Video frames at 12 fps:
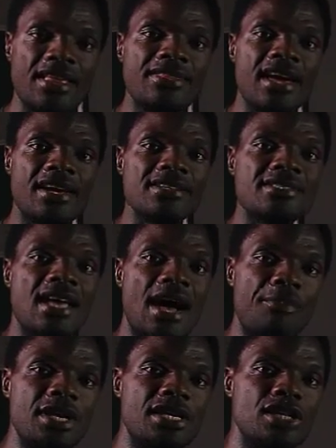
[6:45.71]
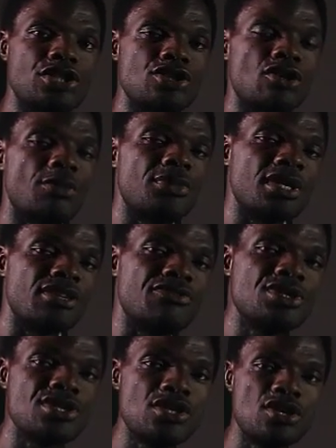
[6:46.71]
that there is the application of the
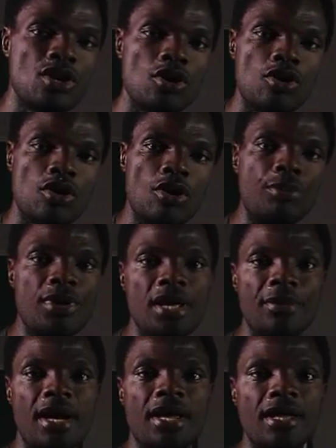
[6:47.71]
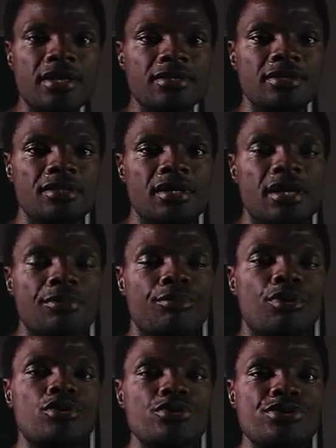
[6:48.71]
division of labor in
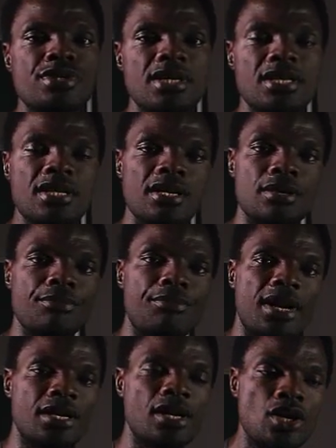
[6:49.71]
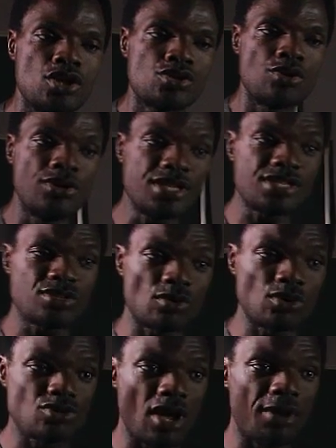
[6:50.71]
producing bread. So this is
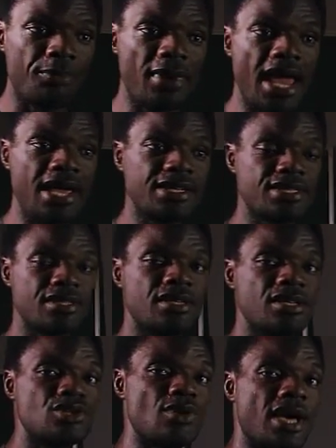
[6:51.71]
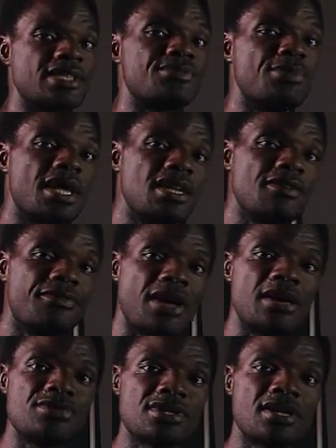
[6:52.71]
also applied to as many
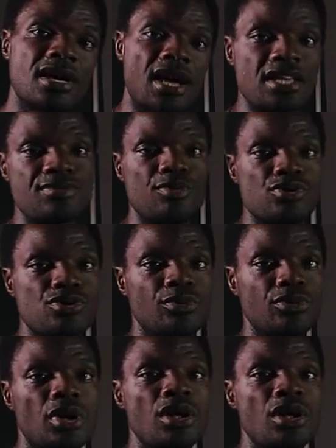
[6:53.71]
firms as possible.